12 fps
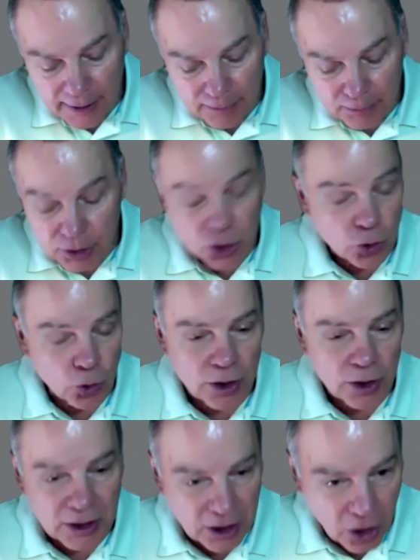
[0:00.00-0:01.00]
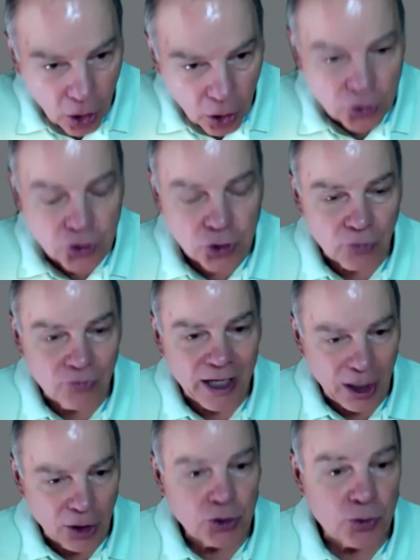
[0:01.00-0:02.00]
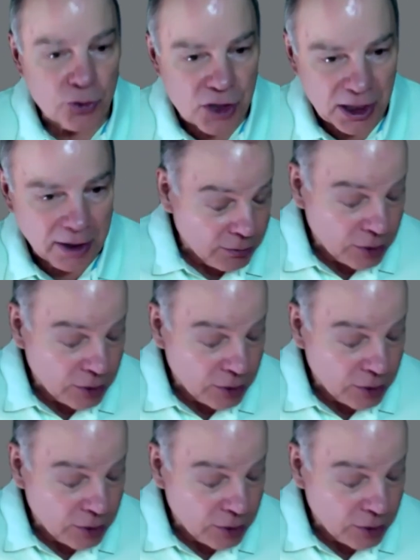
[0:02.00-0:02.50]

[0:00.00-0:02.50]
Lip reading: be sure that the culture values it,